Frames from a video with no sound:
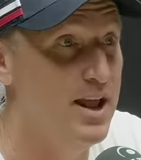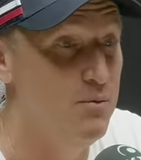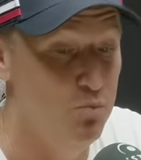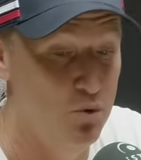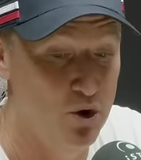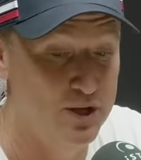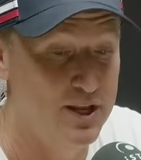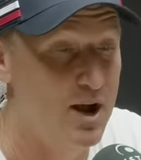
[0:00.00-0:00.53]
that yeah.
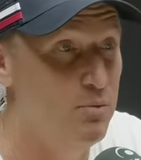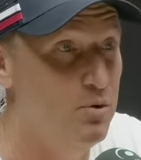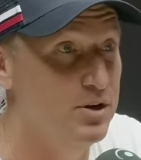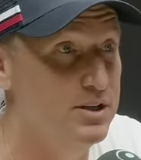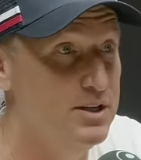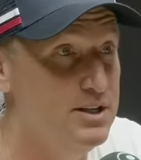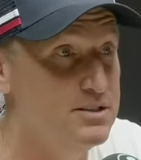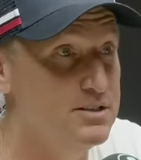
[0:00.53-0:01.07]
and work out
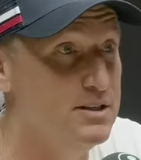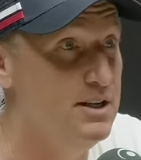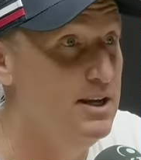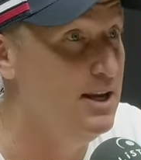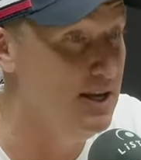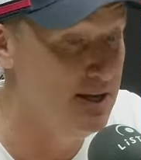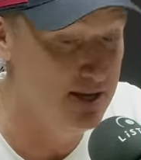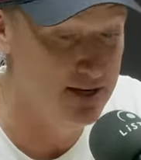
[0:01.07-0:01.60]
what it is.
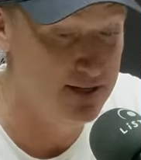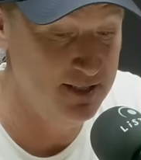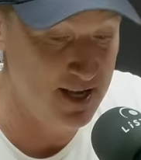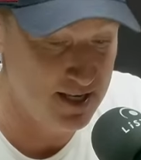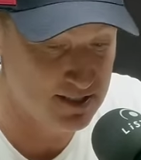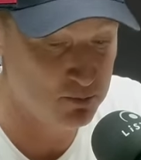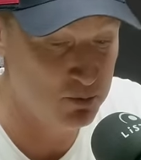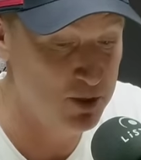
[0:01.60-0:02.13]
It, yeah. it,
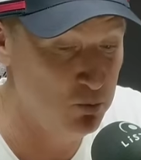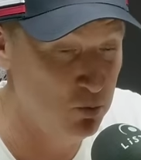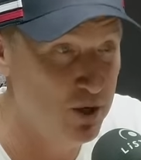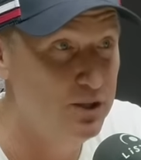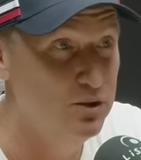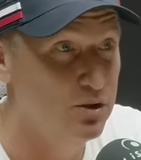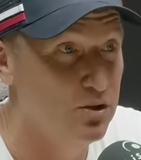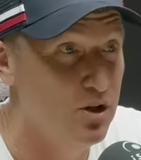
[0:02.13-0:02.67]
yes, we,
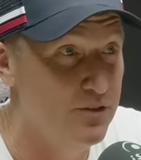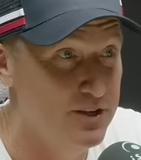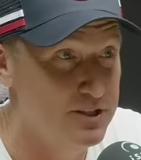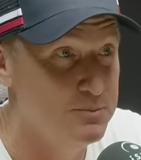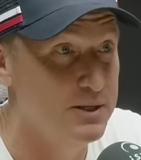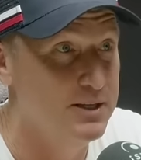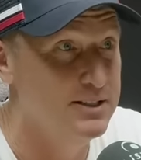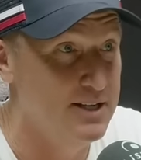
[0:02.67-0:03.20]
we look like
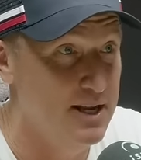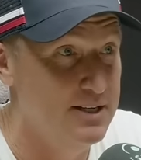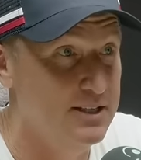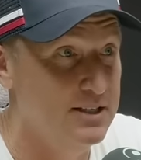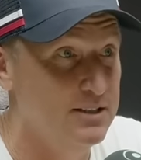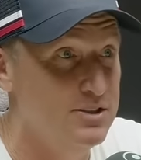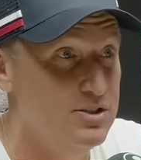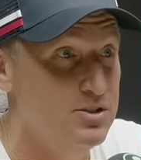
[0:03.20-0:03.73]
there's been a
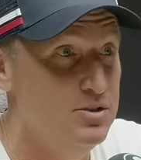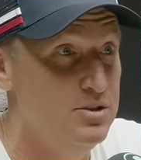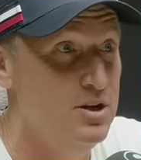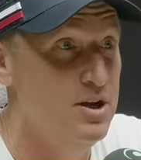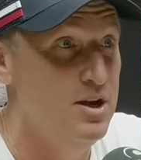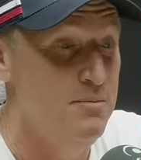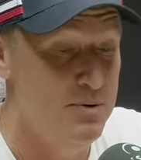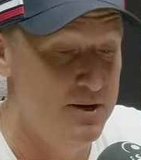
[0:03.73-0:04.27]
technical issue,
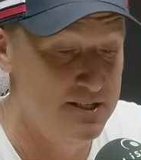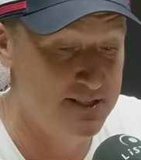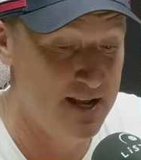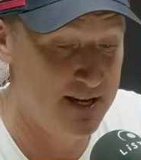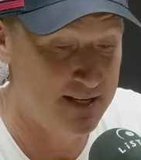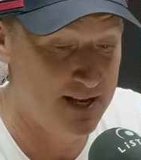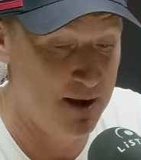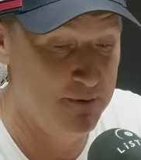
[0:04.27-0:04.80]
but is
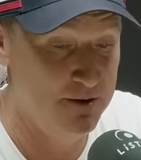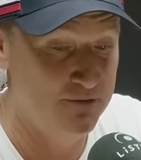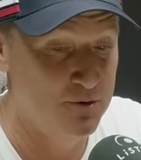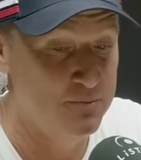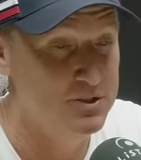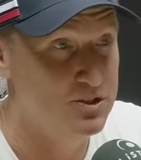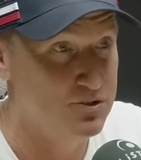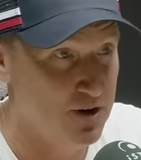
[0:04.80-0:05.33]
that coming
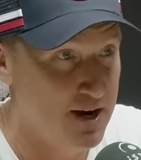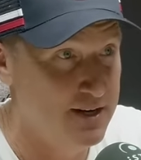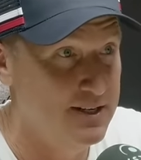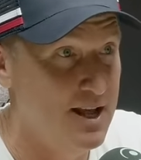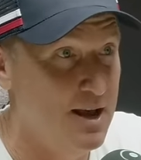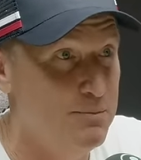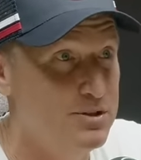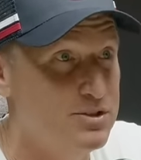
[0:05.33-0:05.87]
from his
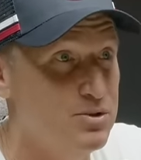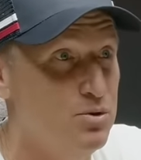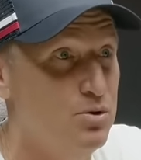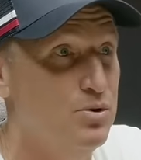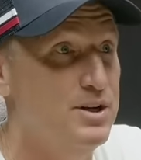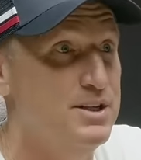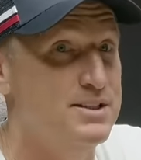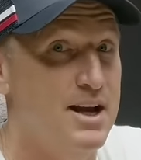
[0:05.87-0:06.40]
training habits,
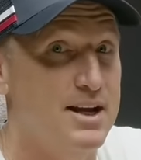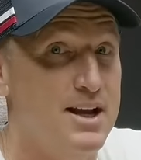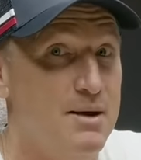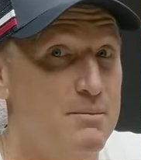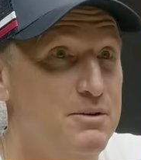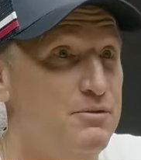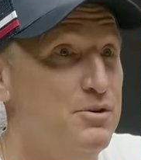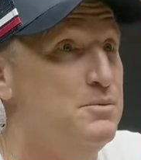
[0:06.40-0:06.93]
or is that
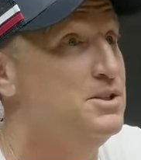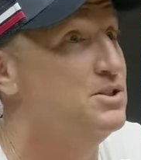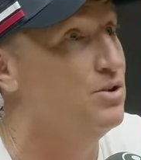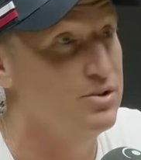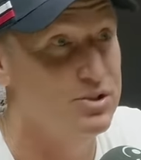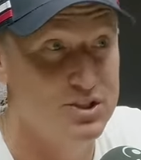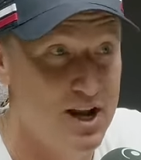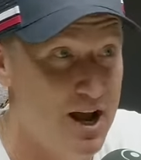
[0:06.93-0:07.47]
coming from he's
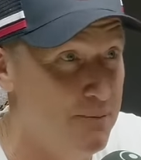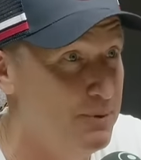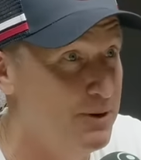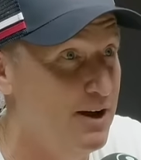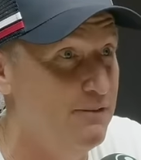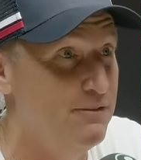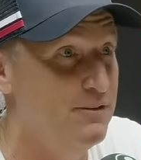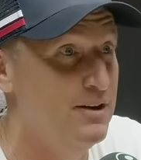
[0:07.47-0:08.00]
not sharp
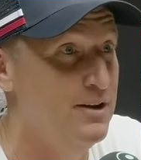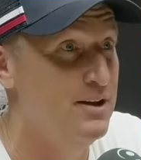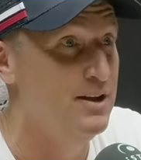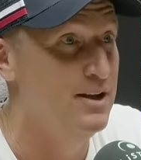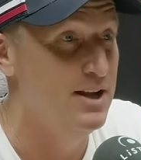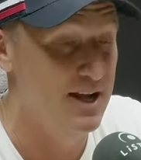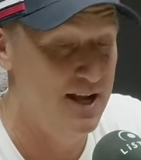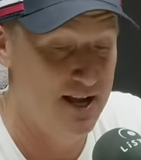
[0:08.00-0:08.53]
enough
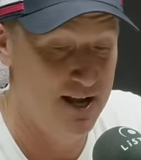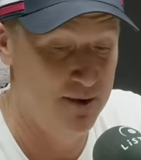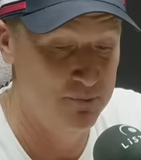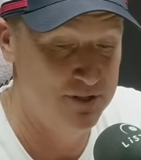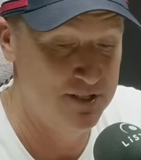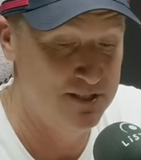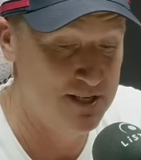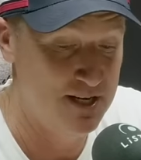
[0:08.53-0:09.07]

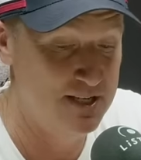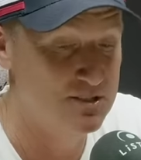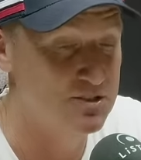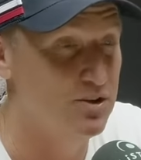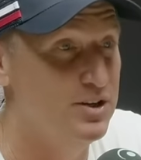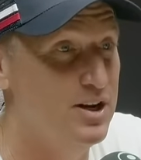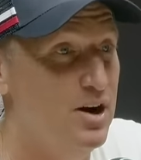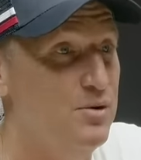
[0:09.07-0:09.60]
um, with his
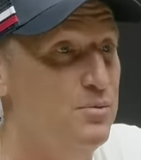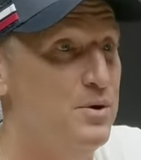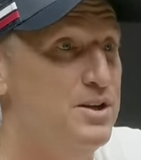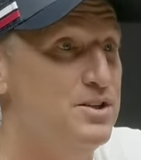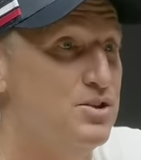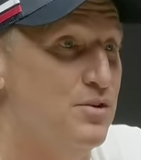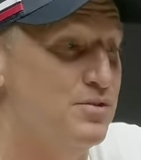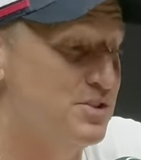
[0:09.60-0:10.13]
innings, not knowing
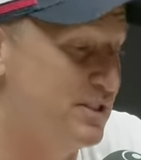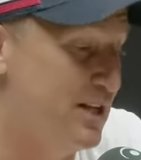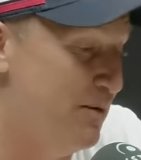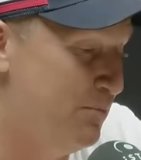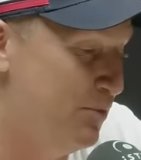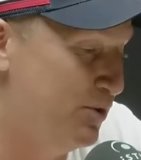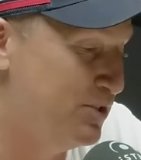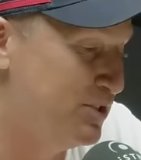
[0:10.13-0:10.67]
where his off
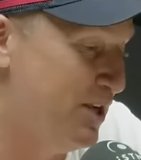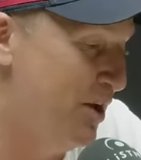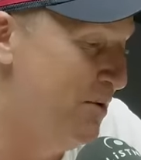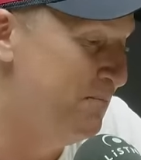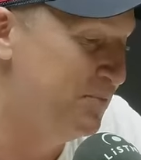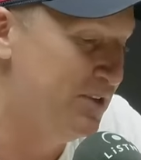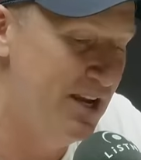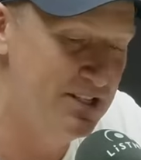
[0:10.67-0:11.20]
stump was? So
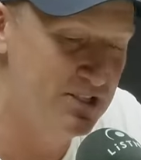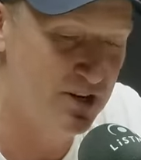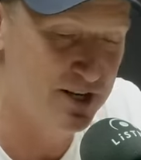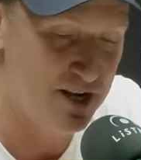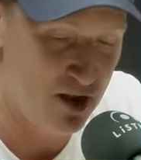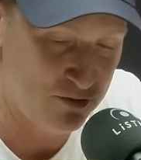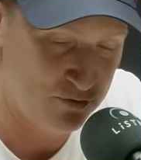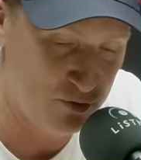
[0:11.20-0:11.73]
mm. he's got
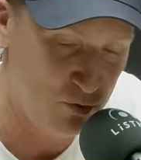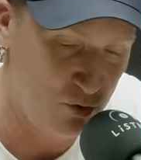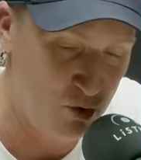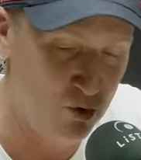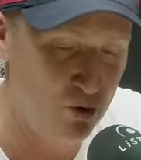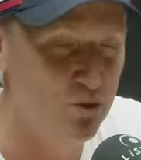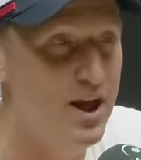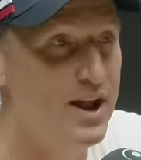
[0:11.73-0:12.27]
to go through
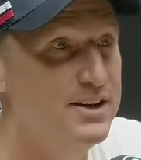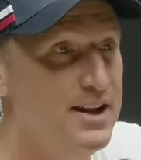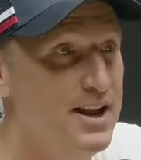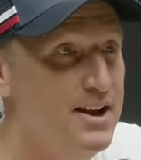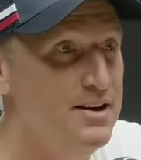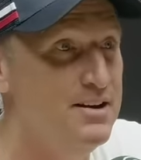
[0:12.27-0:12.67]
all that